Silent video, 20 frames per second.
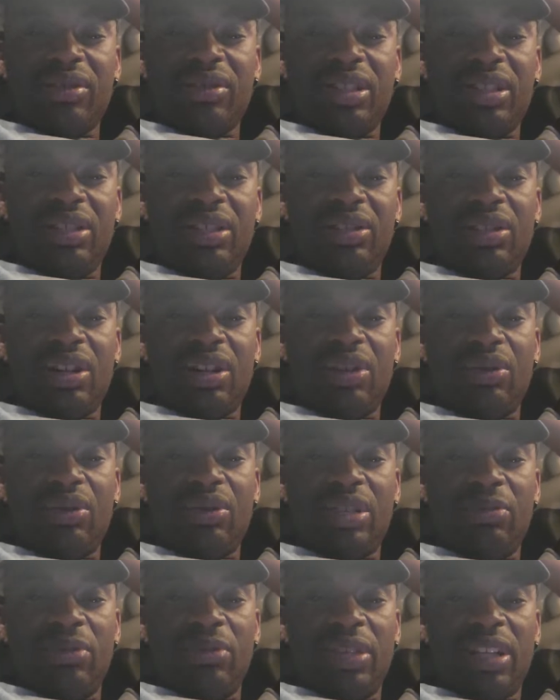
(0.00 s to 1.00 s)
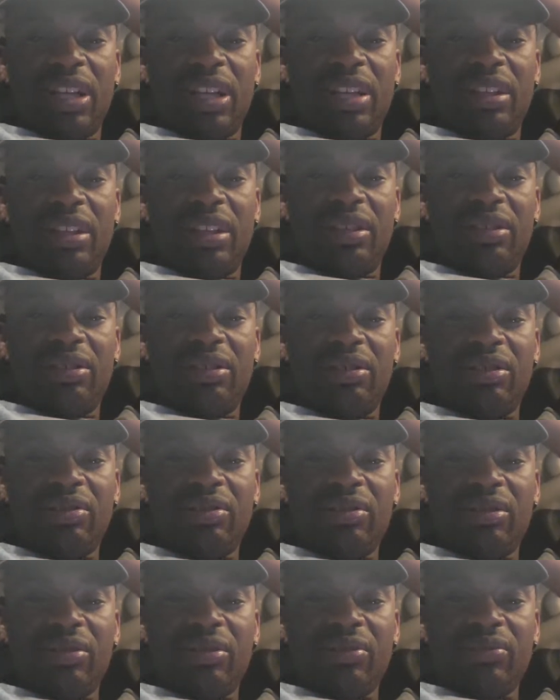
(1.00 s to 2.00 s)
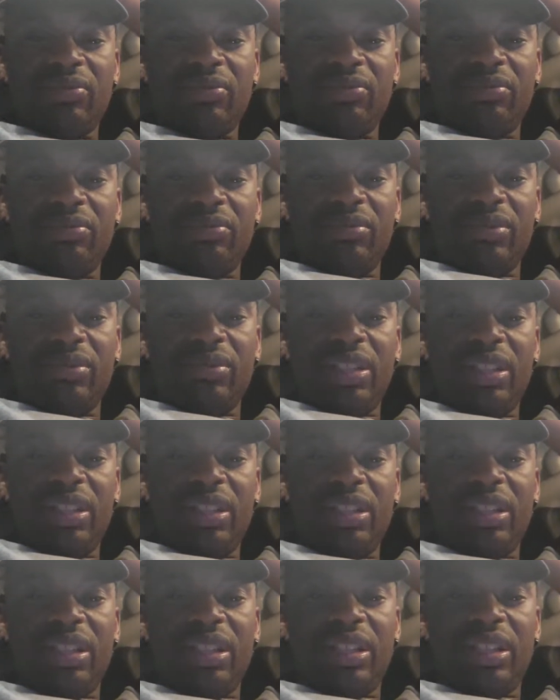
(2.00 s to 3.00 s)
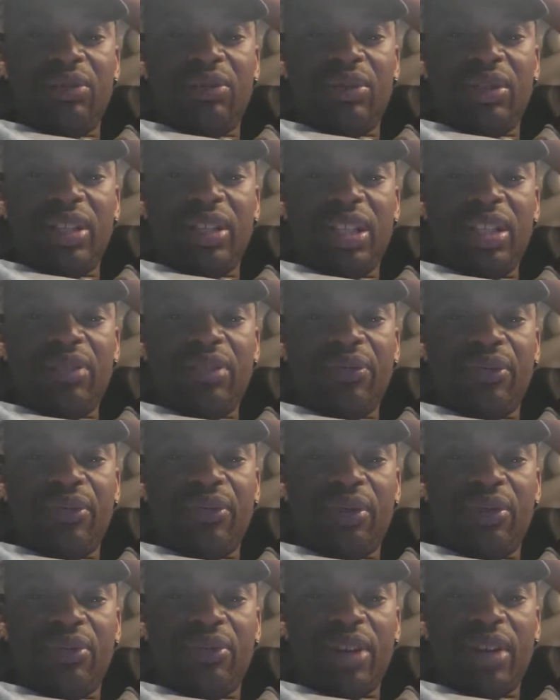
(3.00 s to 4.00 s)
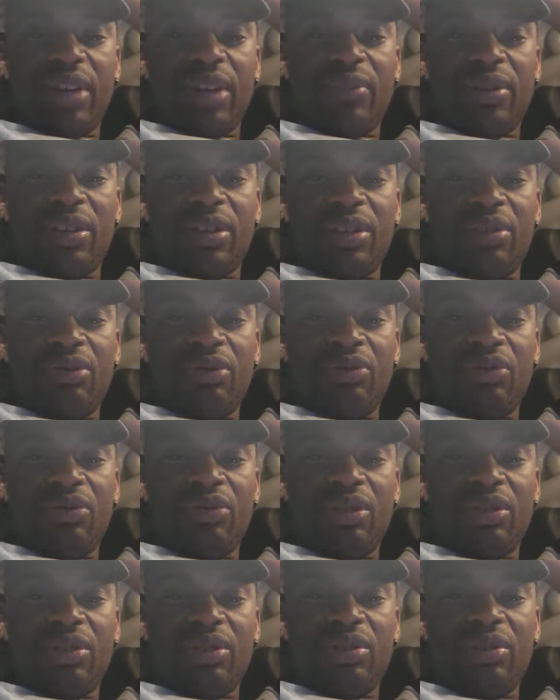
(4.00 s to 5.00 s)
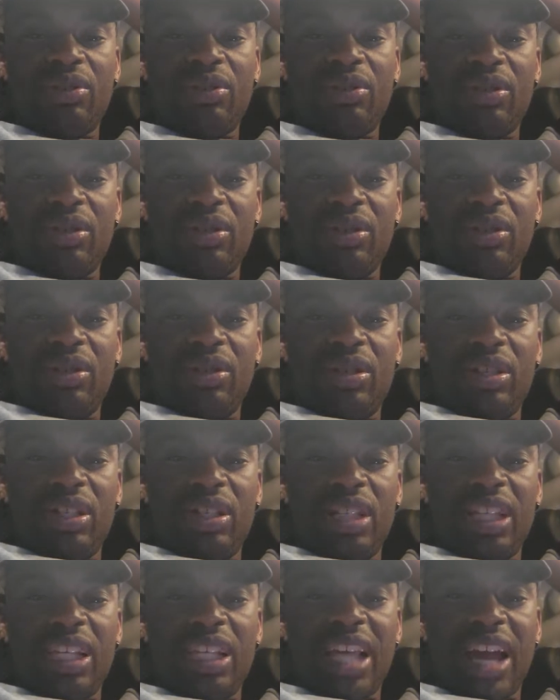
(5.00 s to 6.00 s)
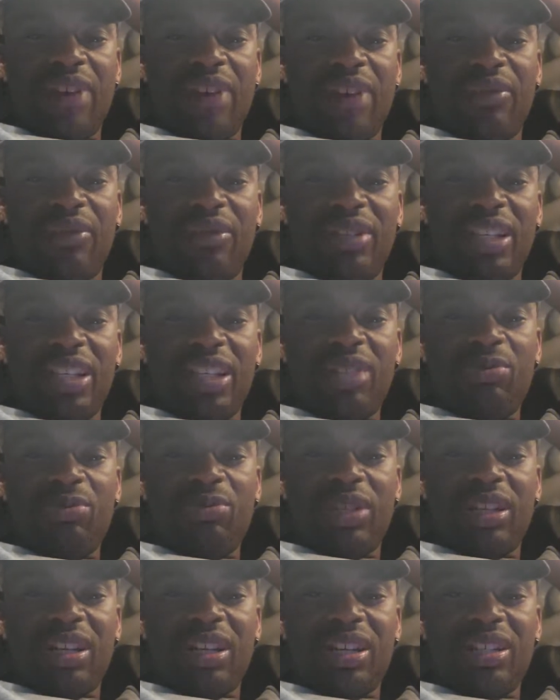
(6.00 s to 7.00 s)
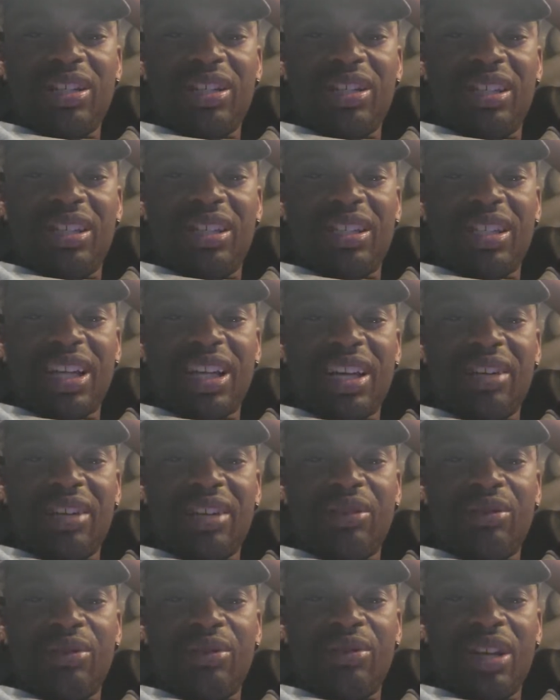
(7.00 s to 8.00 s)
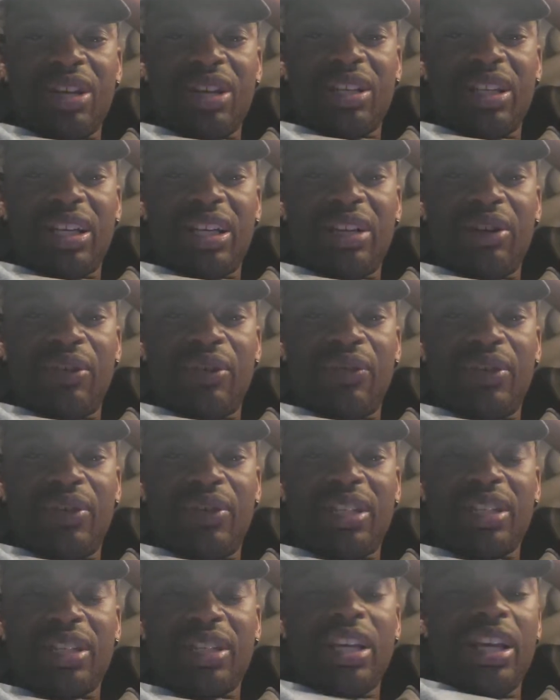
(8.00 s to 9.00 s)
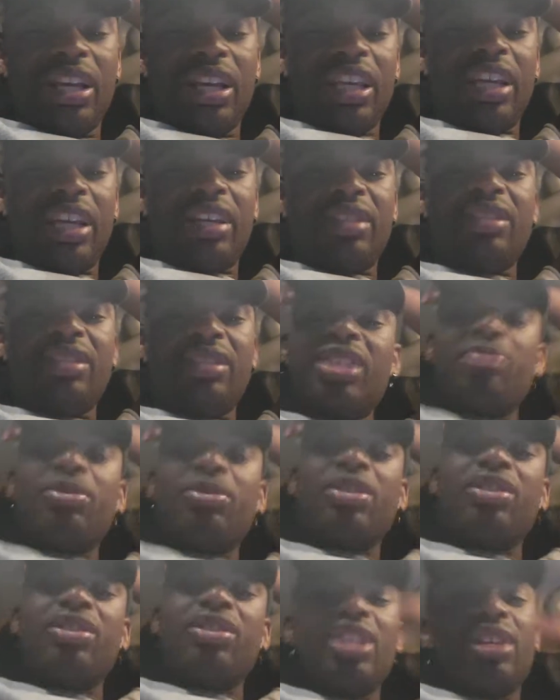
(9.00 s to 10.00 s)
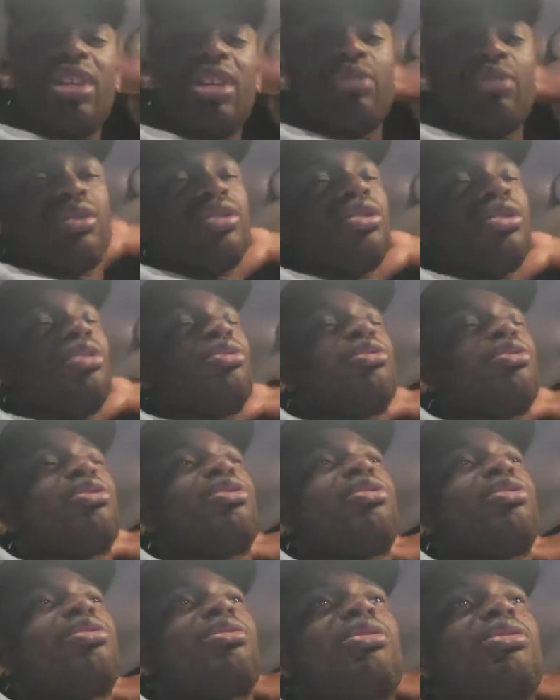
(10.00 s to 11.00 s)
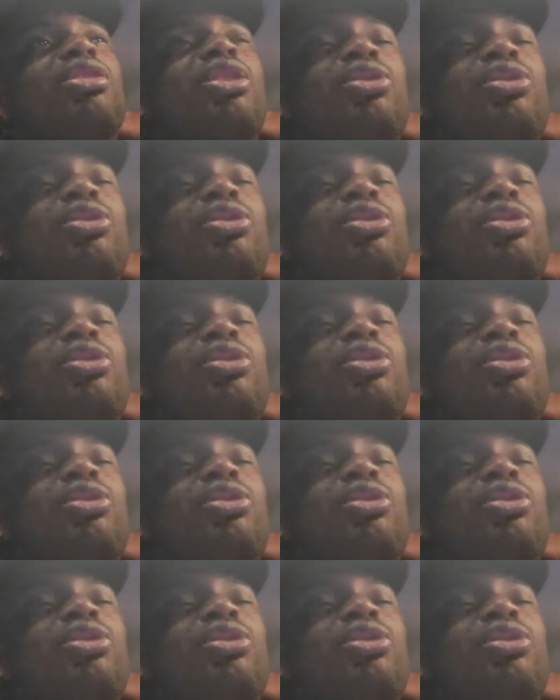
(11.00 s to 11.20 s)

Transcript: He's always been like this. He didn't get released for the rape accusation. He got released because he decided to threaten a lady over a text. Yeah, the text message thing was so